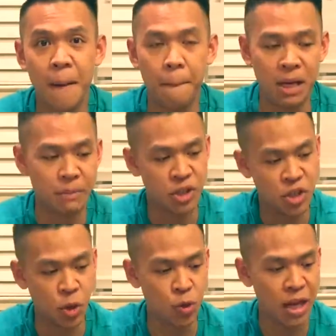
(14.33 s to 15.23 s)
But I'm going to
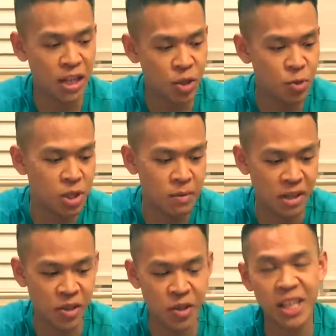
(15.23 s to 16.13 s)
show you how to use some of the
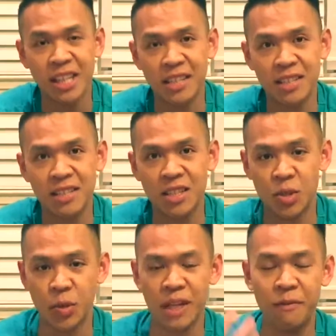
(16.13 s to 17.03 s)
ingredients to
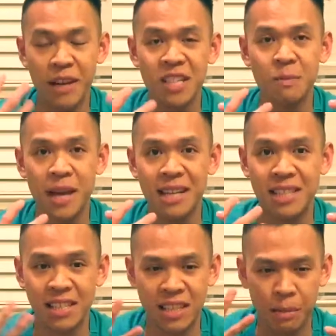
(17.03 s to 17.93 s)
do a face mask
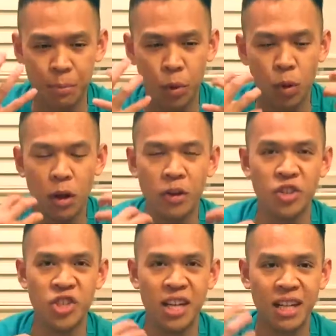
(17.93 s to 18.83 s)
that's going to pull all the
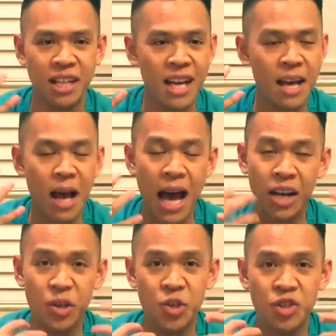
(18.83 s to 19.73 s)
junk
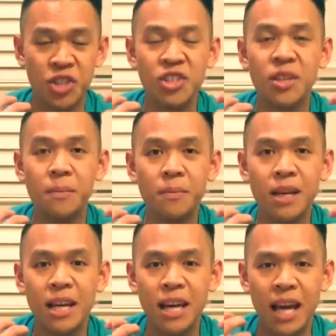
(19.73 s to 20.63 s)
out of your system
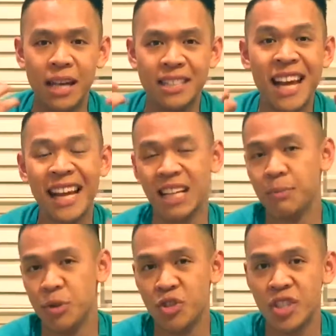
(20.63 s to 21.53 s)
and tighten
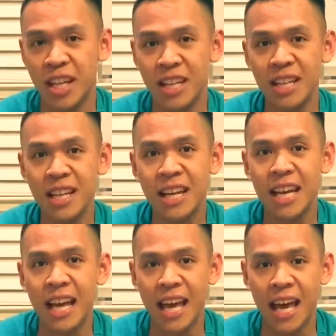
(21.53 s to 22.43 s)
up your skin
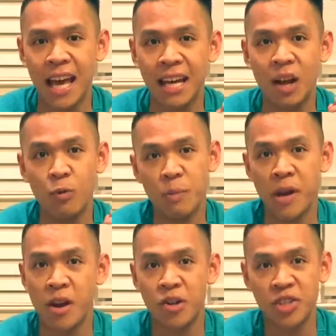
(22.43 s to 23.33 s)
and uh,
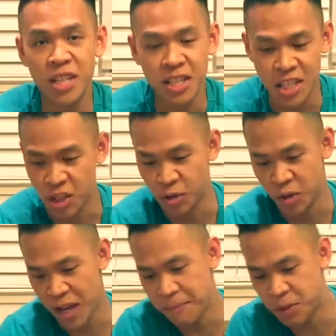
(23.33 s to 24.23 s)
repair your skin tissues,
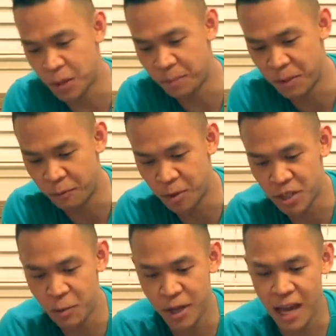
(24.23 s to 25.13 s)
okay? So the first
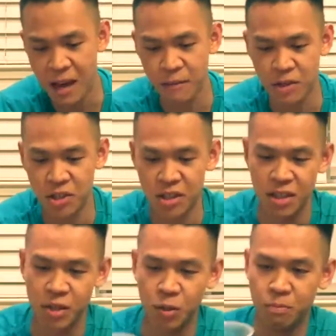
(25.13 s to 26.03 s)
thing we have is just a
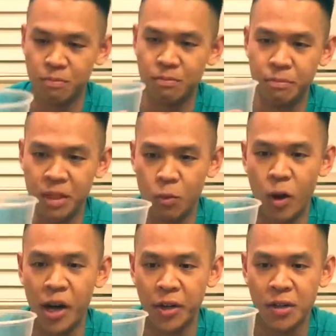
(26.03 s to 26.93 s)
little bit of
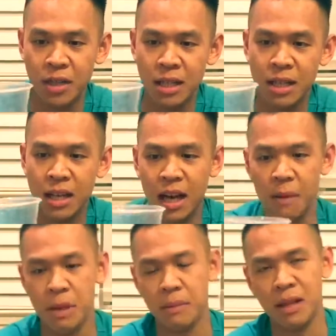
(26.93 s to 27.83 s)
water,
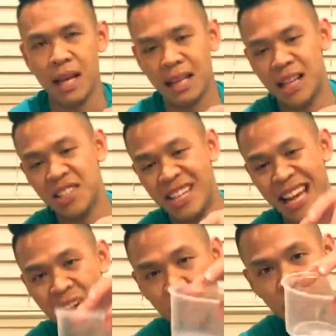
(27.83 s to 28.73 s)
uh, maybe like less than
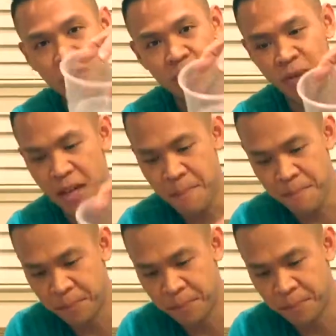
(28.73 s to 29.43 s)
an ounce, okay?